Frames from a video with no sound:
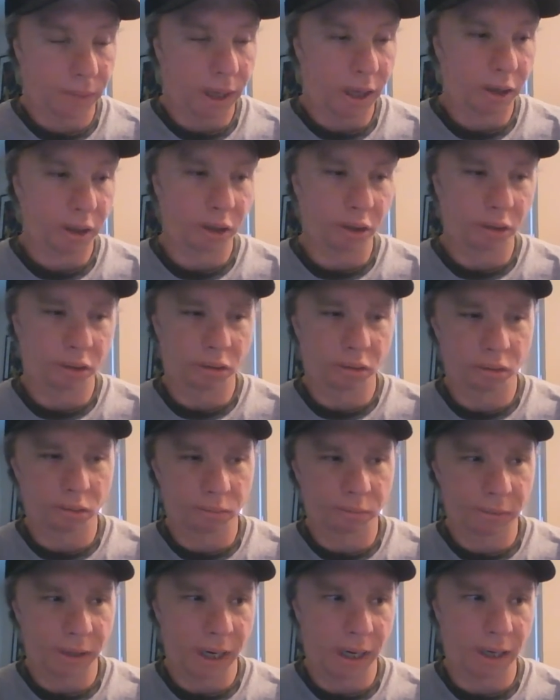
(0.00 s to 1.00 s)
I also
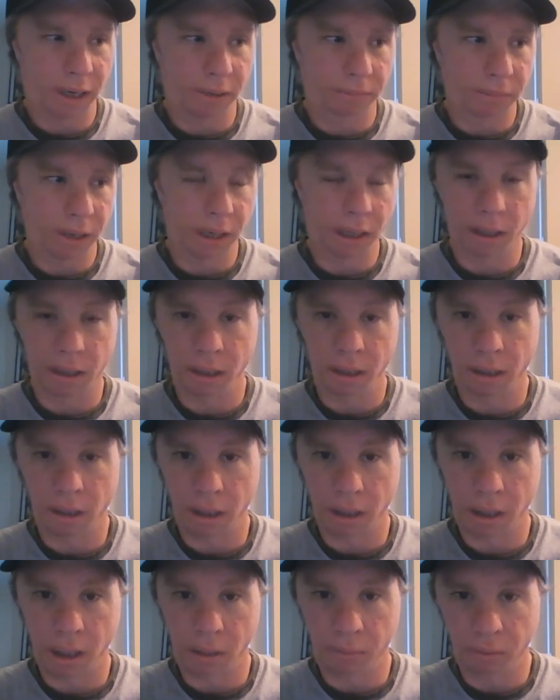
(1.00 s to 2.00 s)
plan on making
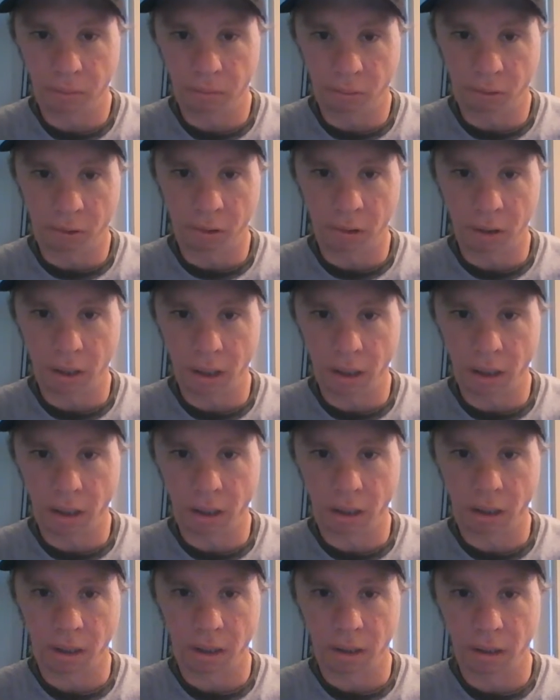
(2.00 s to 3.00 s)
a couple more of
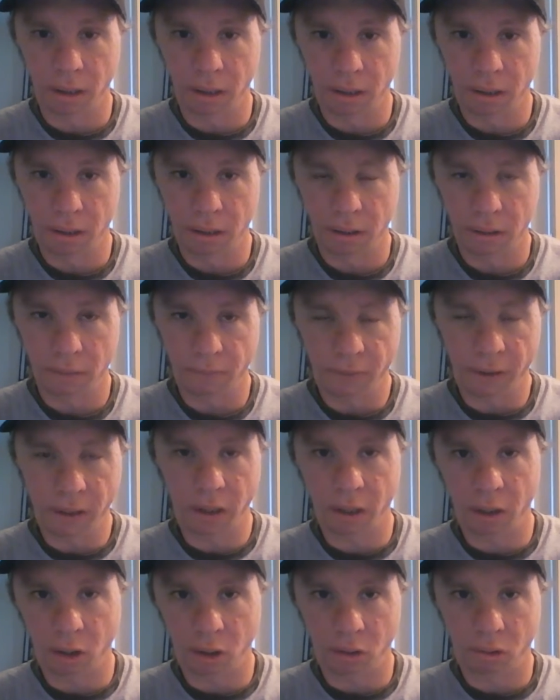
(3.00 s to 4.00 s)
these
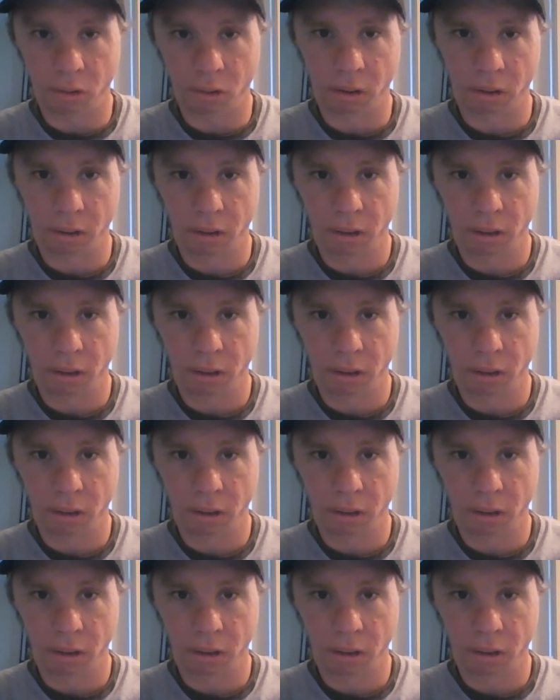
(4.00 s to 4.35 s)
videos,